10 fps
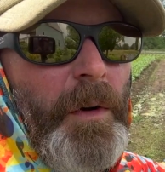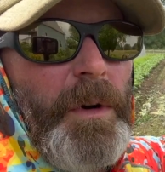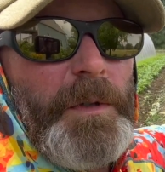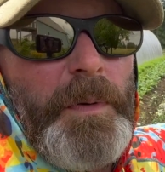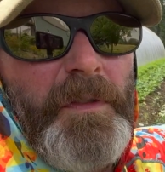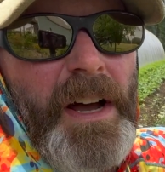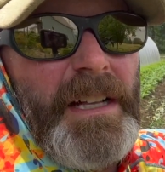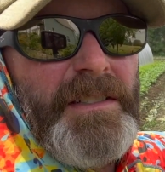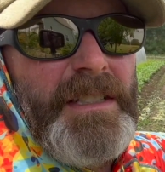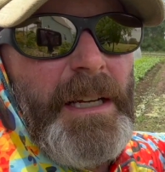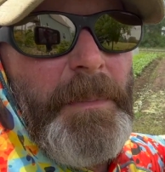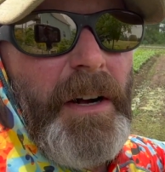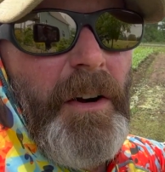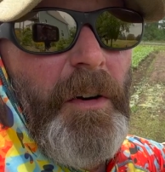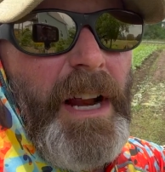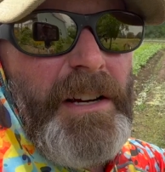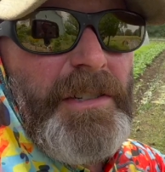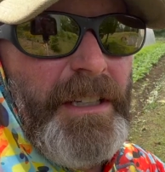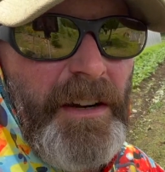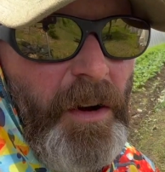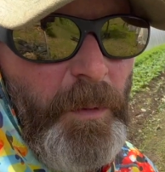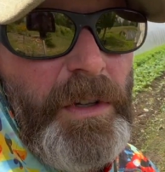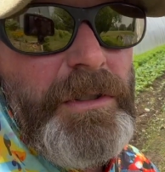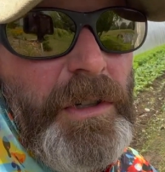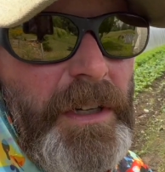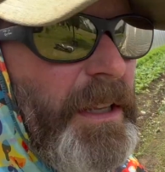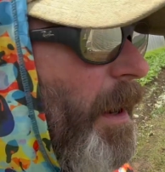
which provides deep aeration. We'll show you that